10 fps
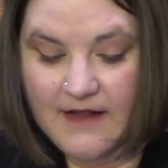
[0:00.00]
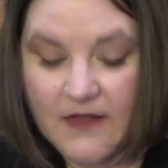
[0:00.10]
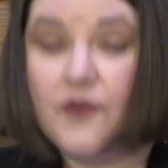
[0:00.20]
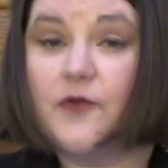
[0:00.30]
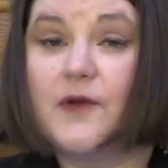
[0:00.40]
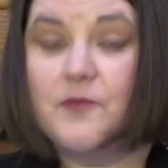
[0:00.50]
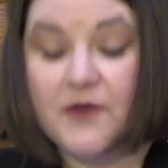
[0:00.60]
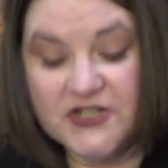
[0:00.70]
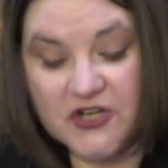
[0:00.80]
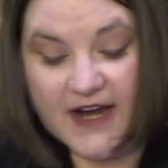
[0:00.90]
Lutheran
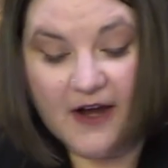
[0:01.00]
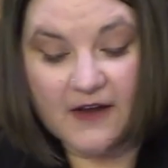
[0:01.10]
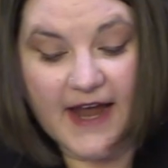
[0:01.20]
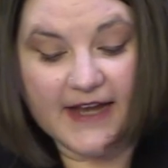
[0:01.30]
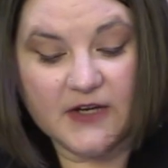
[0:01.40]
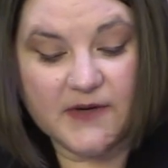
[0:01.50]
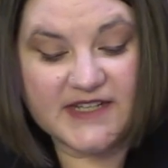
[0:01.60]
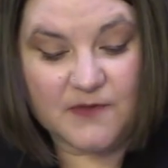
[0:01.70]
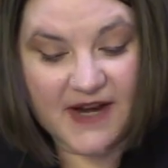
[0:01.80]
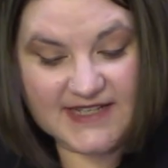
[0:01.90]
preacher Caroline
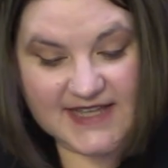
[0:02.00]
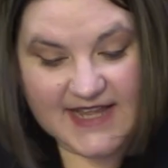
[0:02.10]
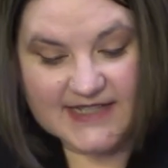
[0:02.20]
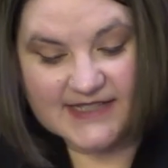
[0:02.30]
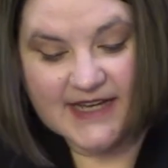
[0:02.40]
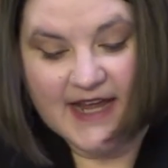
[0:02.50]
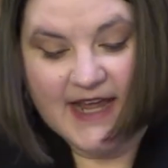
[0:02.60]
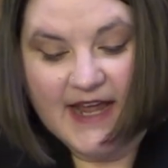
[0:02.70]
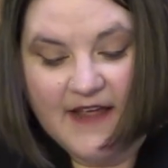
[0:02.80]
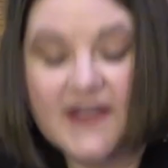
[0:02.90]
Lewis writes this:
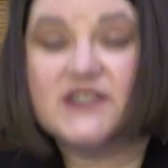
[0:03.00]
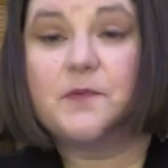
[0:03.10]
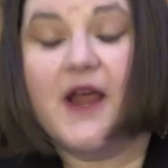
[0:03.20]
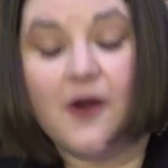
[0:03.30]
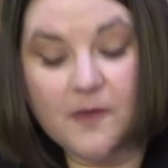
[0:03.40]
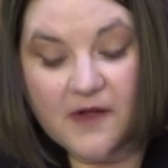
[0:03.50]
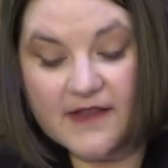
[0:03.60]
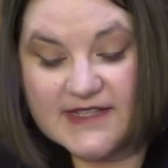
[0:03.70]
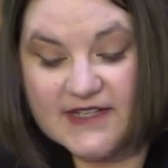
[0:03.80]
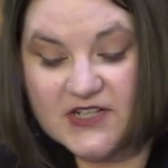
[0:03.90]
this parable
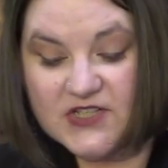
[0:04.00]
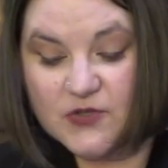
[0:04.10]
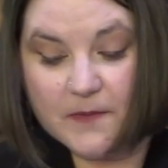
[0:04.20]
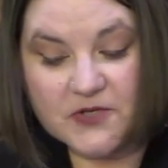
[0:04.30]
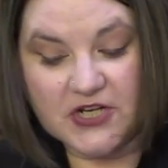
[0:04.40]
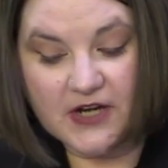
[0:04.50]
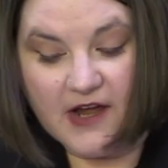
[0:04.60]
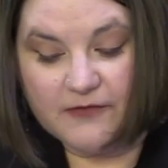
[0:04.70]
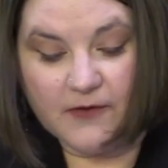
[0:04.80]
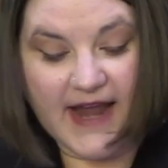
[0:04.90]
is a description
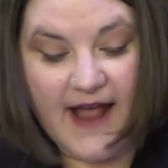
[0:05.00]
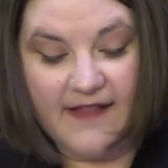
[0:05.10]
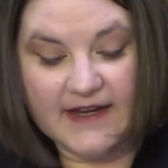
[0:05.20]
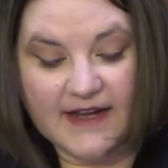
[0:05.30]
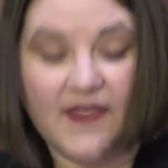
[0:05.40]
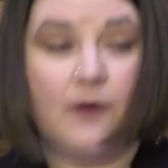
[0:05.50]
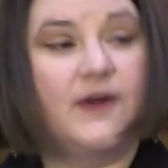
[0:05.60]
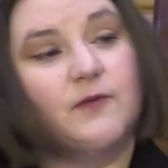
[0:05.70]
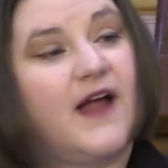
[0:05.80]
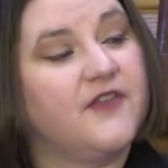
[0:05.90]
of reality that
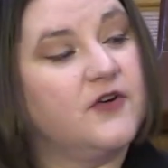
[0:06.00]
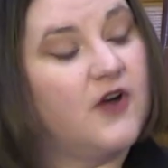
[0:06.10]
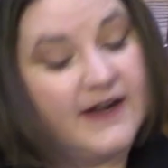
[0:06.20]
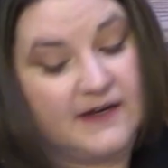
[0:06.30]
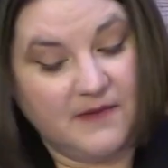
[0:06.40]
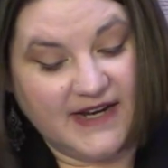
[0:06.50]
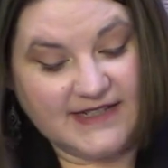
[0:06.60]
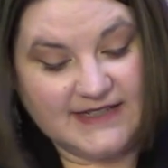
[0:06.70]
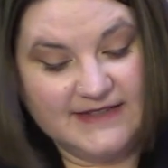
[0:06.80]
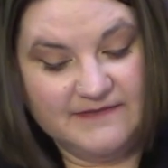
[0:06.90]
we'd rather not
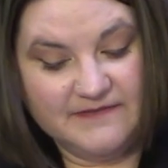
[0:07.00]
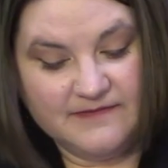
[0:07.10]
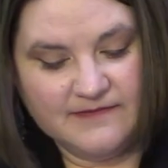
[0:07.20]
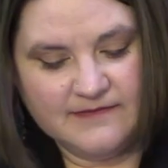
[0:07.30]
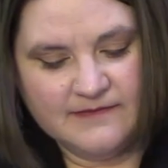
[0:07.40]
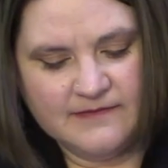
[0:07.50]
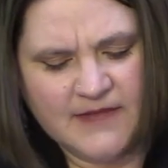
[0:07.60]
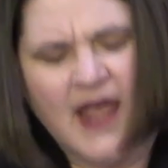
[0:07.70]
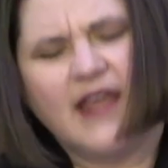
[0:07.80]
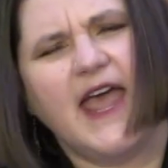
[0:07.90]
admit.
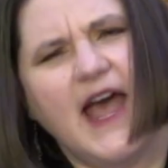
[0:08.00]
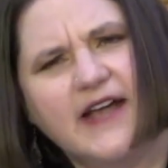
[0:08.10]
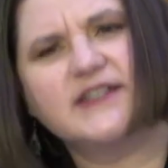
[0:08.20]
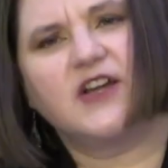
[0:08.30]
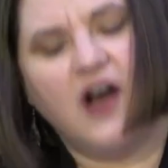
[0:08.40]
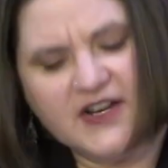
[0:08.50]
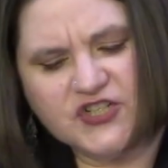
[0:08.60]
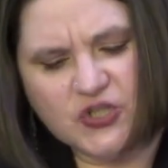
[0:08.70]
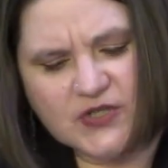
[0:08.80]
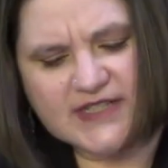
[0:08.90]
Can't God
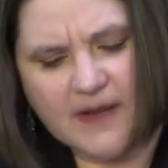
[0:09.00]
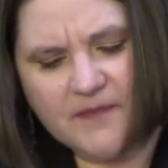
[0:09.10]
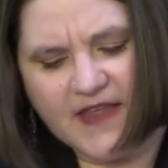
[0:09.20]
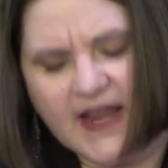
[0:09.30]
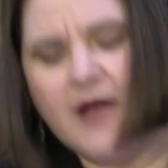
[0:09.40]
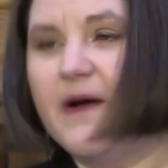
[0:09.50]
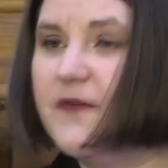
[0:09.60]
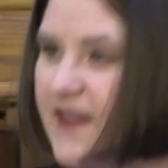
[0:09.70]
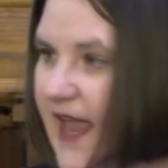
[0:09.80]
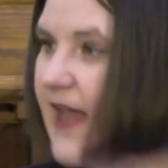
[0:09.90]
do something
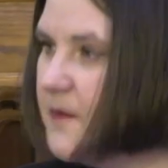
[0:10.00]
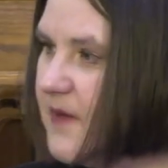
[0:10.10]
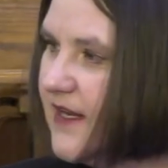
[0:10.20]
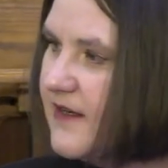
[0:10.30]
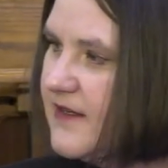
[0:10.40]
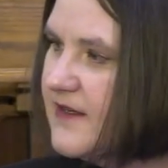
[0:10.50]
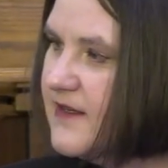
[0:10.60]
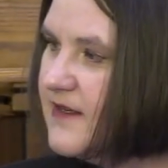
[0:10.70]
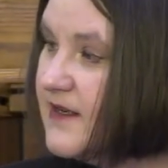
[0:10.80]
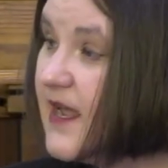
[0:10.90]
about the enemy?
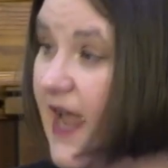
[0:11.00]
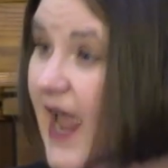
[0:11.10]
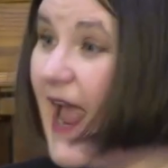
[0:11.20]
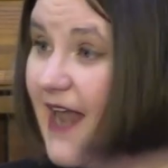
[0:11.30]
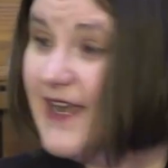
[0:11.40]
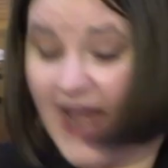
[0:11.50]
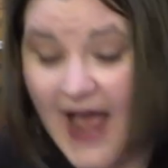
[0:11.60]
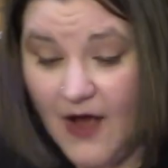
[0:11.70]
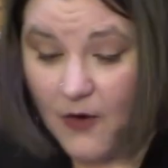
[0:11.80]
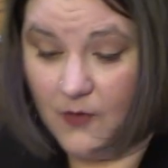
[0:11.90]
And
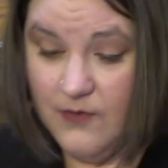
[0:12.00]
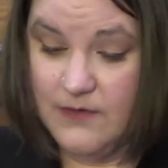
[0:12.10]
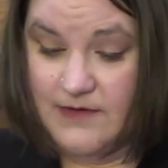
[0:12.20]
now?